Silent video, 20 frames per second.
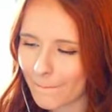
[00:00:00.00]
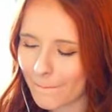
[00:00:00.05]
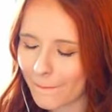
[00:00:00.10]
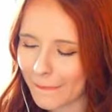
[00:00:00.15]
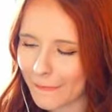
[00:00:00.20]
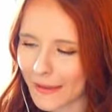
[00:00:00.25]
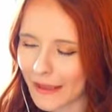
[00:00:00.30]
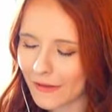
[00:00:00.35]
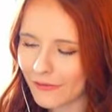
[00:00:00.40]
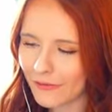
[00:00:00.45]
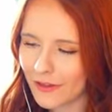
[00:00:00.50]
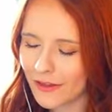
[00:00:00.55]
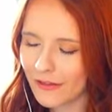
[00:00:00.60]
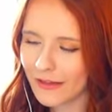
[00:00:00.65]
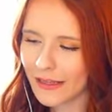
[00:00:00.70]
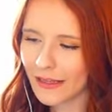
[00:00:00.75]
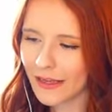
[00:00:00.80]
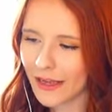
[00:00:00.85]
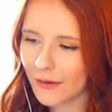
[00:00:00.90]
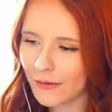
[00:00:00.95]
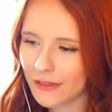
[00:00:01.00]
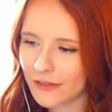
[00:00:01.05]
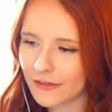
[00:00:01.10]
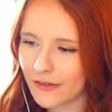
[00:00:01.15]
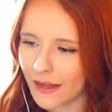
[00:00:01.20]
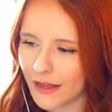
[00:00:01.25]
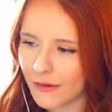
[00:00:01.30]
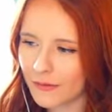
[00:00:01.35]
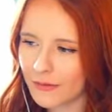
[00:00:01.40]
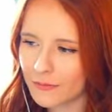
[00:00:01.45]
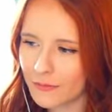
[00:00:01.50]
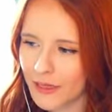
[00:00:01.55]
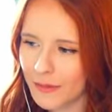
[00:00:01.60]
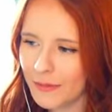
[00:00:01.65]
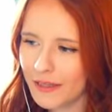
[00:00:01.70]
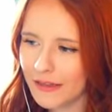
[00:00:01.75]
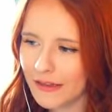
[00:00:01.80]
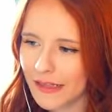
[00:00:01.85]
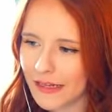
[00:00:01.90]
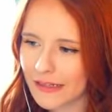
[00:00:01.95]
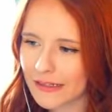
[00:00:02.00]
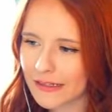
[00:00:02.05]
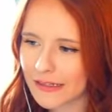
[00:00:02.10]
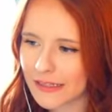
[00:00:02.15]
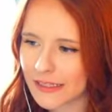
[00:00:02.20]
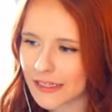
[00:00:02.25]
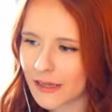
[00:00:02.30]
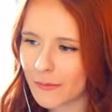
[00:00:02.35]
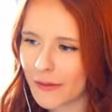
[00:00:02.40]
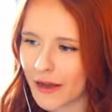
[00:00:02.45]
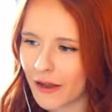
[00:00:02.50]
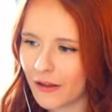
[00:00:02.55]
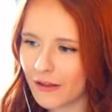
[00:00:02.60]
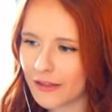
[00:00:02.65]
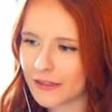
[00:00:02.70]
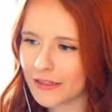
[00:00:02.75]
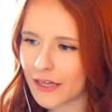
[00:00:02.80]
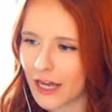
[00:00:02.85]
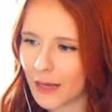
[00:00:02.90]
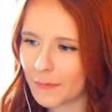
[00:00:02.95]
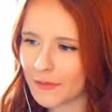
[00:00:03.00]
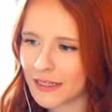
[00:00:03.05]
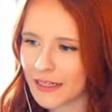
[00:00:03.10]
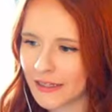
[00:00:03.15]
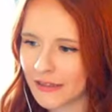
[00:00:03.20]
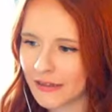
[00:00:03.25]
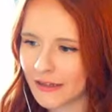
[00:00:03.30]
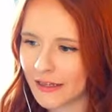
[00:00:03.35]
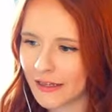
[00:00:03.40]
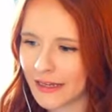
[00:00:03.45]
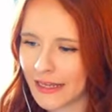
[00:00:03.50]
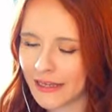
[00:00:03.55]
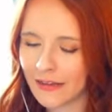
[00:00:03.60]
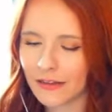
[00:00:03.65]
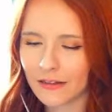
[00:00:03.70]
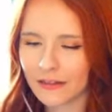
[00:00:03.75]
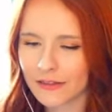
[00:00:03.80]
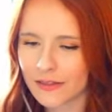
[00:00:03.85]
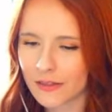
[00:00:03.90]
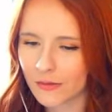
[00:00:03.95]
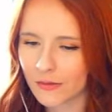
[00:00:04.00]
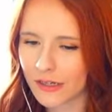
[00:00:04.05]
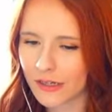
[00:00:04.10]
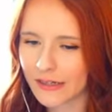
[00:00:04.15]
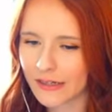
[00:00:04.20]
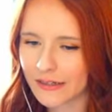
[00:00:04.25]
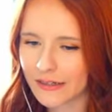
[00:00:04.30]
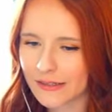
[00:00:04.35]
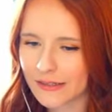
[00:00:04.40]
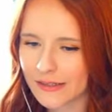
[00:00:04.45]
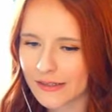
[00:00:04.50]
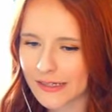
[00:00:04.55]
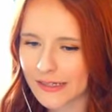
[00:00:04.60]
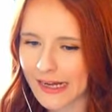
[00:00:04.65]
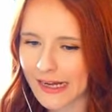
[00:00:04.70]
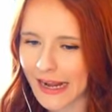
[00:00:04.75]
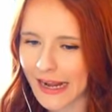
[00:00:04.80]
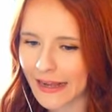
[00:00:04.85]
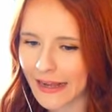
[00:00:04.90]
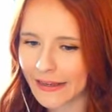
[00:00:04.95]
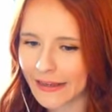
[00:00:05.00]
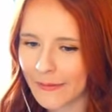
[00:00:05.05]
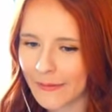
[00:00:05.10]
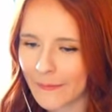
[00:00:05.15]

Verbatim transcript: I feel like I would I would maybe like to see about adopting an ankylosaurus today.